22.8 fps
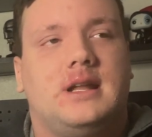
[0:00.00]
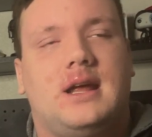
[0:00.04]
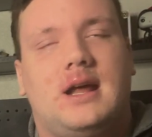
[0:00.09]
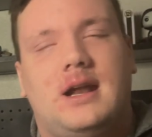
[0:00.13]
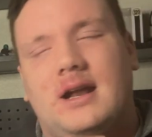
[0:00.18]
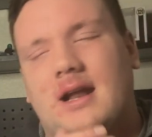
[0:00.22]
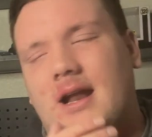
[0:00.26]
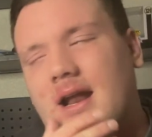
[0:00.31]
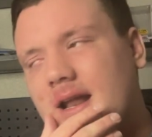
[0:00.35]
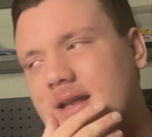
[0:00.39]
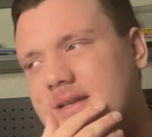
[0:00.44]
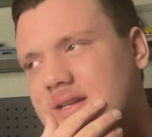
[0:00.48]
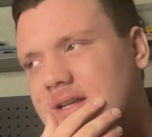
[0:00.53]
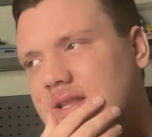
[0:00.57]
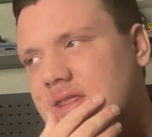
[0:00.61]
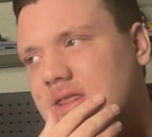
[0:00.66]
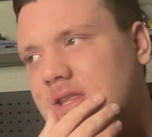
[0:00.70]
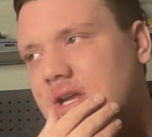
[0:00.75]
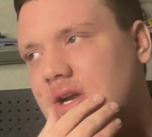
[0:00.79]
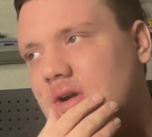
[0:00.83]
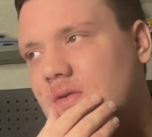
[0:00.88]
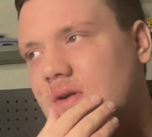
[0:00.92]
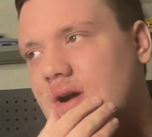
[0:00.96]
And I did
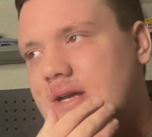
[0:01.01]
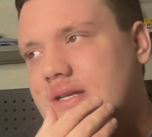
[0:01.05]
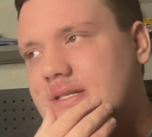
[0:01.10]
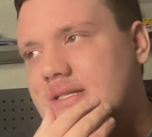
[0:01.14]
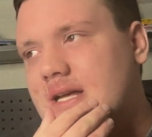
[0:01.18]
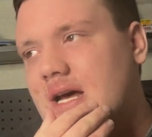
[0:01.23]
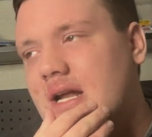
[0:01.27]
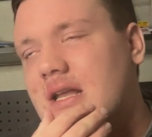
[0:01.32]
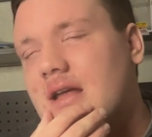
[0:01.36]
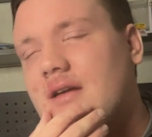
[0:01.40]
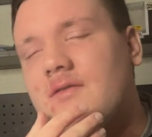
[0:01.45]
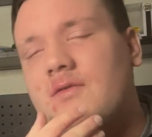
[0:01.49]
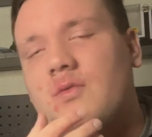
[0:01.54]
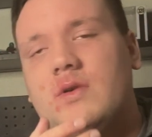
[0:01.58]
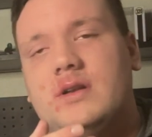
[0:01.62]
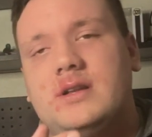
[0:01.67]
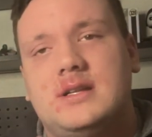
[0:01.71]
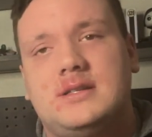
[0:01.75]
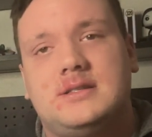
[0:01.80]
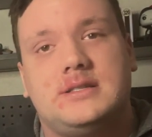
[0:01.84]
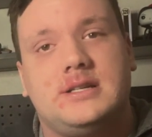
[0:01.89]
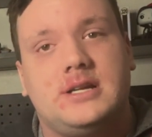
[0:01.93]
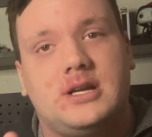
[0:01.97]
theorize that if we
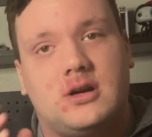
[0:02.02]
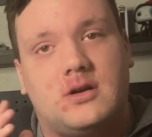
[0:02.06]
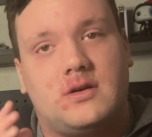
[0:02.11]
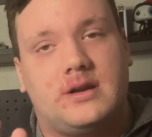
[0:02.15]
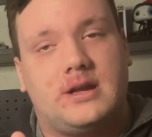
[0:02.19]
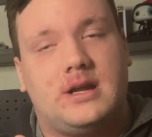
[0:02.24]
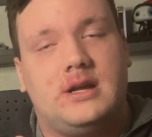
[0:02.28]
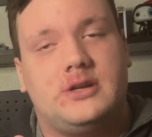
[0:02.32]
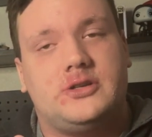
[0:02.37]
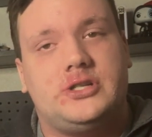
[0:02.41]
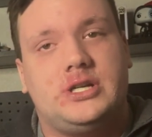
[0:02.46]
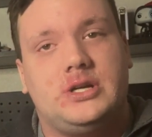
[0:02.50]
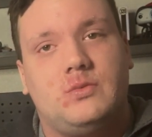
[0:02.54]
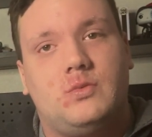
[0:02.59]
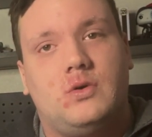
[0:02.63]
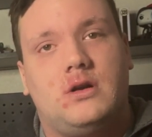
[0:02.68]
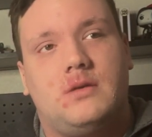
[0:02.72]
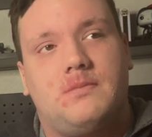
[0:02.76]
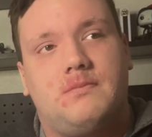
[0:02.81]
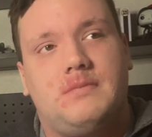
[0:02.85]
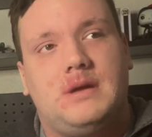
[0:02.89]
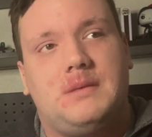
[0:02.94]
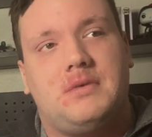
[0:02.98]
did see her again, she
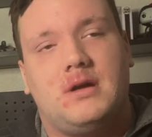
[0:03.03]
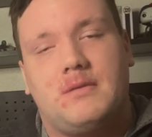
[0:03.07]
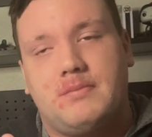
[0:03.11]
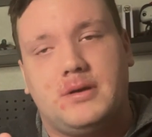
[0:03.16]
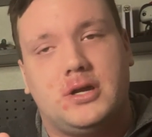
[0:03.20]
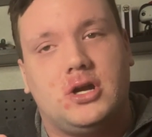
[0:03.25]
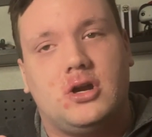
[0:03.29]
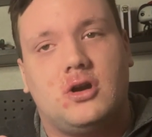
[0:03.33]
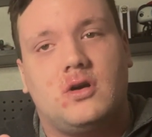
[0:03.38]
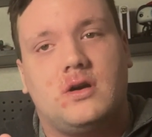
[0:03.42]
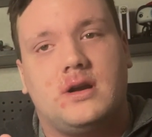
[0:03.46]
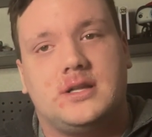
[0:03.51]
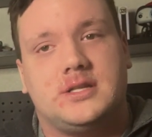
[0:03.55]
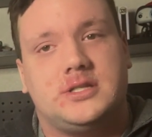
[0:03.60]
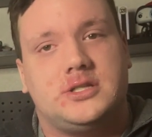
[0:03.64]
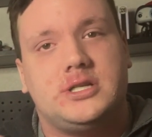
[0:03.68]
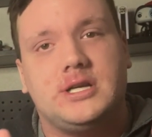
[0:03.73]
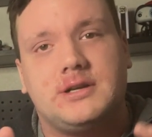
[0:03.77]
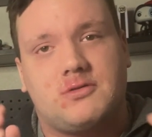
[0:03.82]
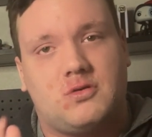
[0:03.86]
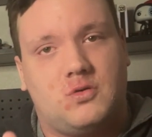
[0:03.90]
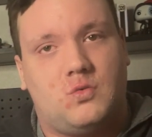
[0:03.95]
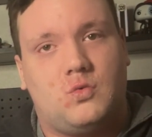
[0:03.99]
would maybe appear in
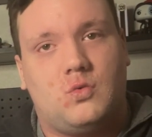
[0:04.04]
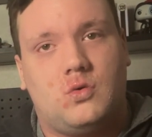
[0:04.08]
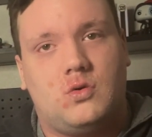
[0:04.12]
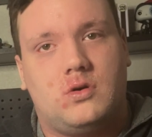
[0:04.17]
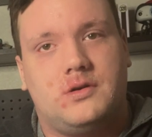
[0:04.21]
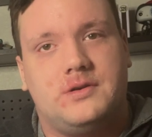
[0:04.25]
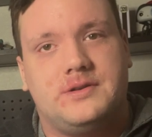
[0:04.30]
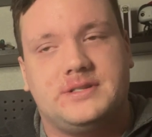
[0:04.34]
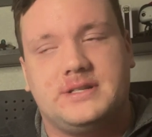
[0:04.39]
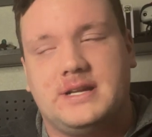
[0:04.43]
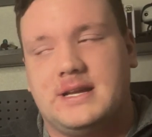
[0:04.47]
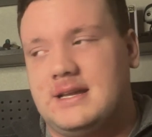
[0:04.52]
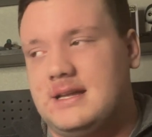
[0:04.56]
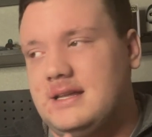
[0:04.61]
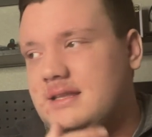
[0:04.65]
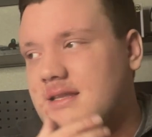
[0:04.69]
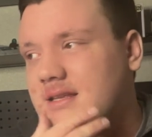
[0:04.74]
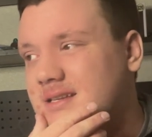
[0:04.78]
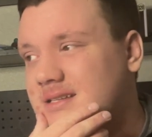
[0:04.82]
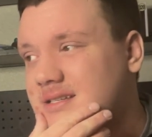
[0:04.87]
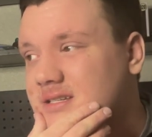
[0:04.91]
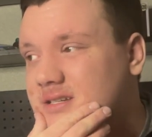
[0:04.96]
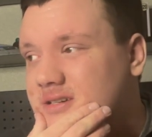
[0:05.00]
Secret Wars, and
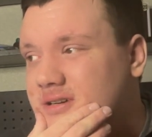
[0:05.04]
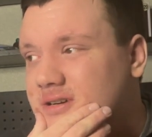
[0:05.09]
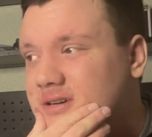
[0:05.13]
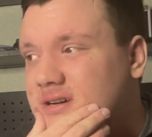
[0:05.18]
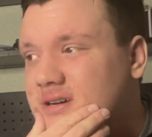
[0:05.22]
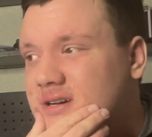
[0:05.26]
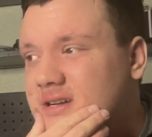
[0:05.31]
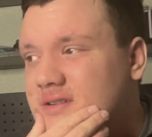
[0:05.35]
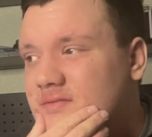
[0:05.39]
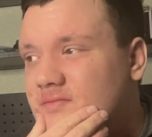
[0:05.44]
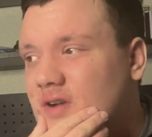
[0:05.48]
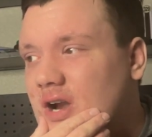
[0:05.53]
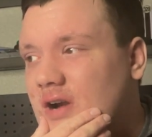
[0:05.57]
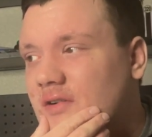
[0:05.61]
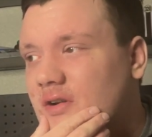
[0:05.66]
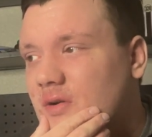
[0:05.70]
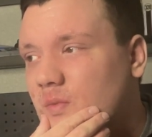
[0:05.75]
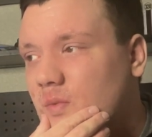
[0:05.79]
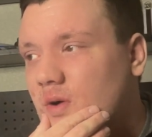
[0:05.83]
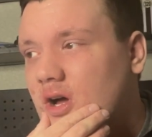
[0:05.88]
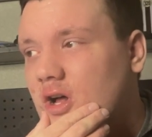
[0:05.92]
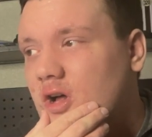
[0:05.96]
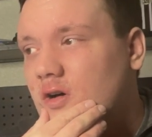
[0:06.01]
this could very
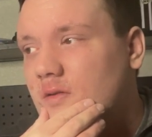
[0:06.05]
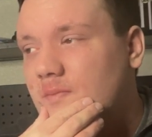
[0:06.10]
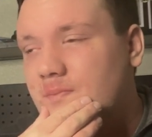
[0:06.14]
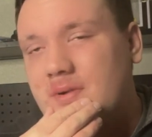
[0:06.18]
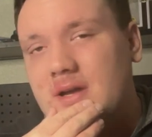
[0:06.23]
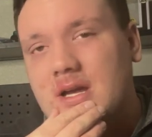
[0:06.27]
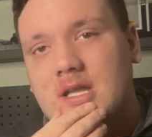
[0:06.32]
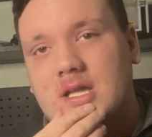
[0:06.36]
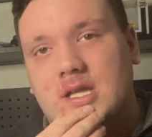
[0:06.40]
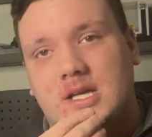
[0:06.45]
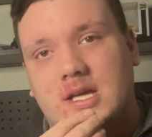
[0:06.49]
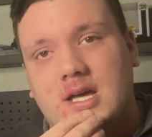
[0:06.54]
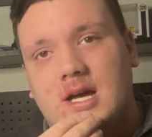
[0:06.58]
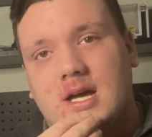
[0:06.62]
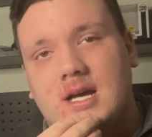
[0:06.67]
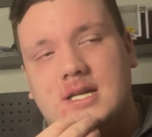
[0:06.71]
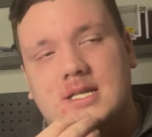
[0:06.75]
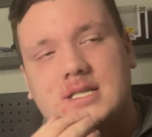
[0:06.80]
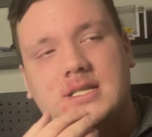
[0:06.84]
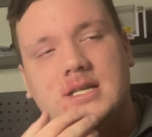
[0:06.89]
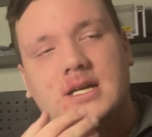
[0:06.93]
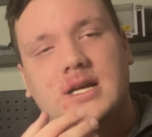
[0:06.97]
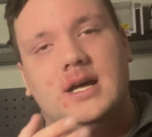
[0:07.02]
well be the
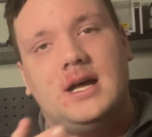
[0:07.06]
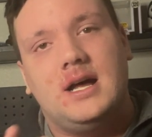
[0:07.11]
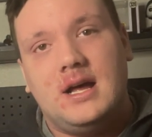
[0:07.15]
case.